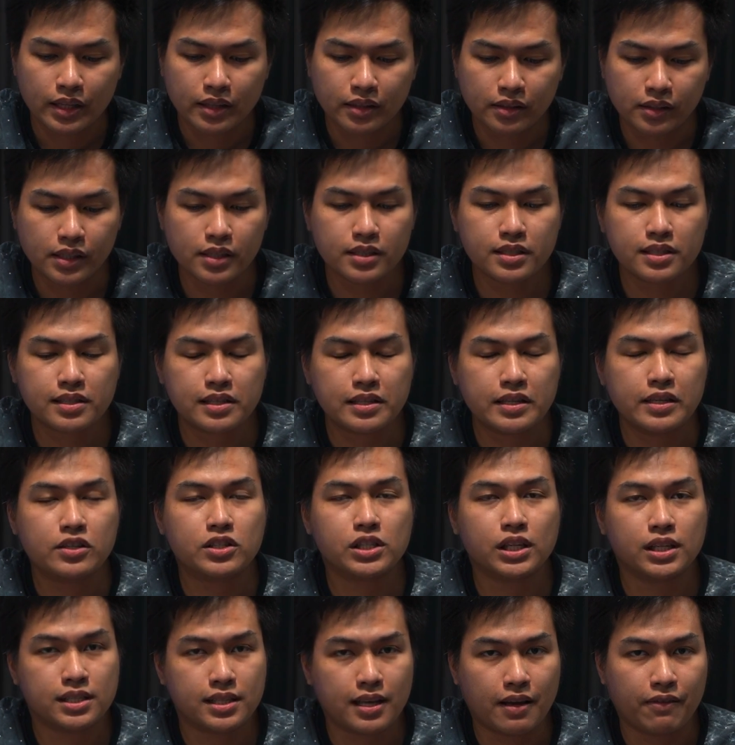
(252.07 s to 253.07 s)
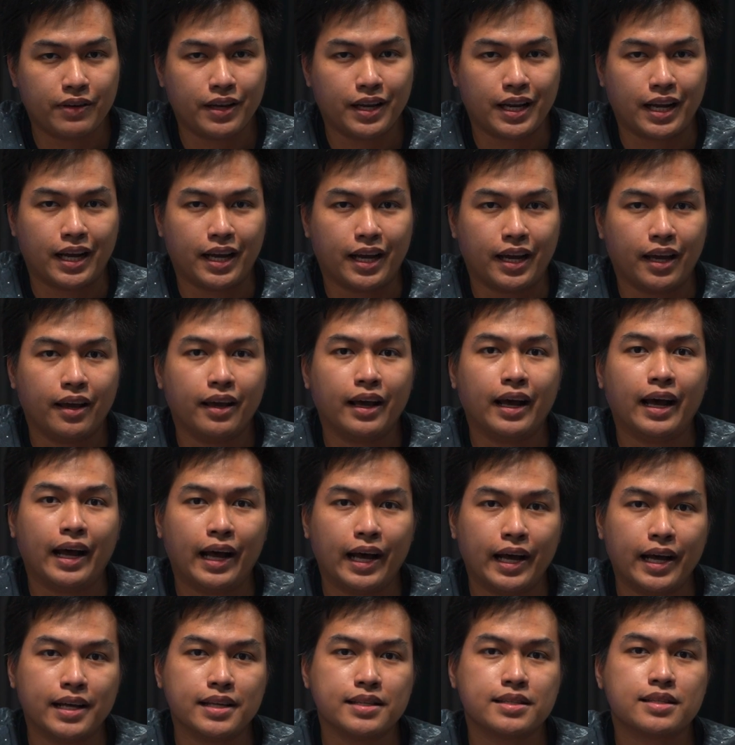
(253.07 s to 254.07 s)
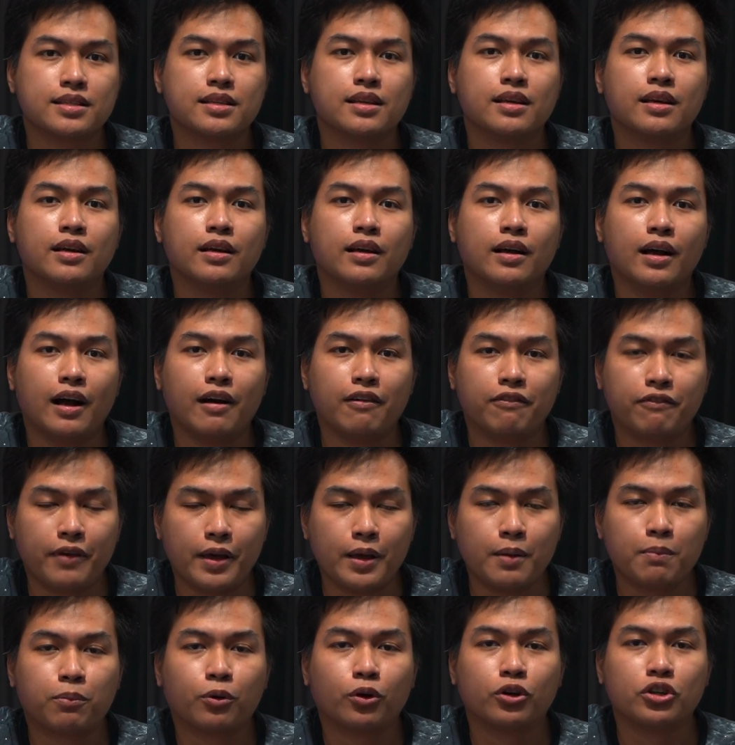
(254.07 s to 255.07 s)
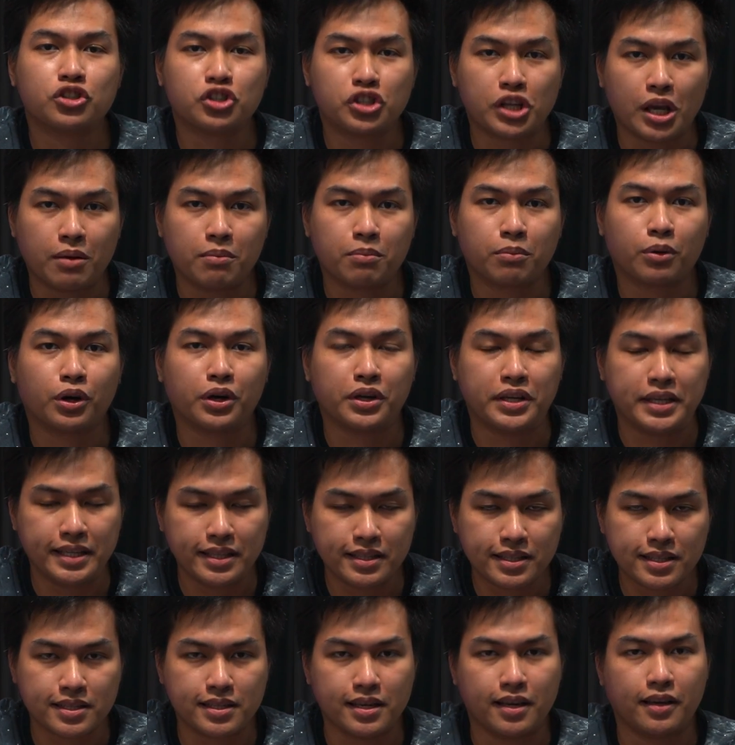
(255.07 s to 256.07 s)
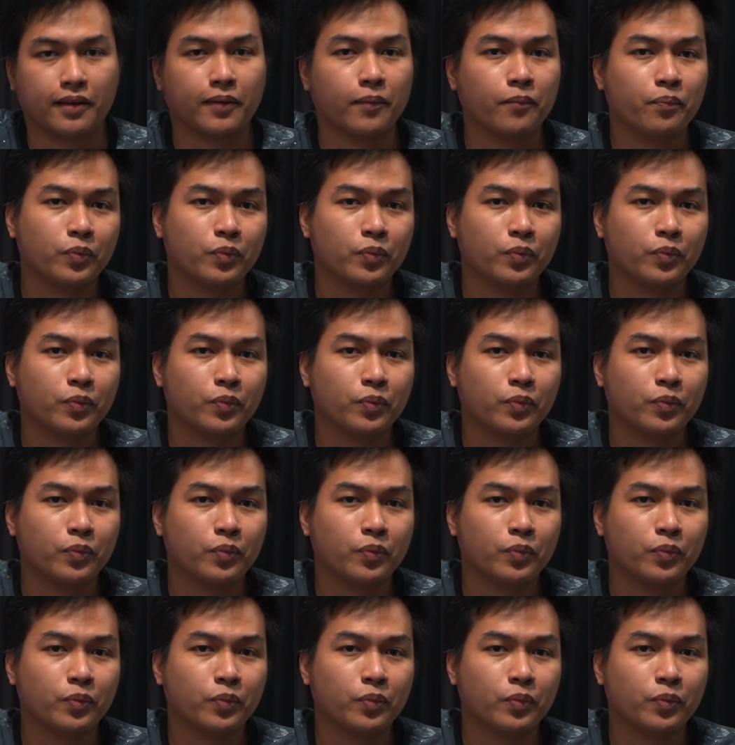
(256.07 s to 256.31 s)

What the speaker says: this Legion 7i has a vapor chamber heatsink.